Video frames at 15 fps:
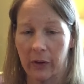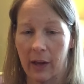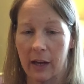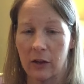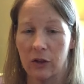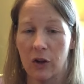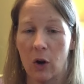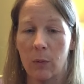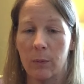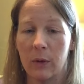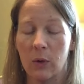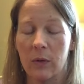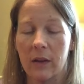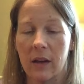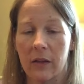so that you don't
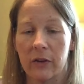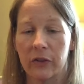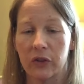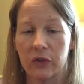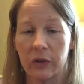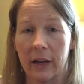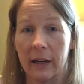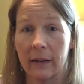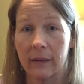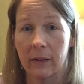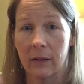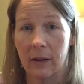mute the other strings,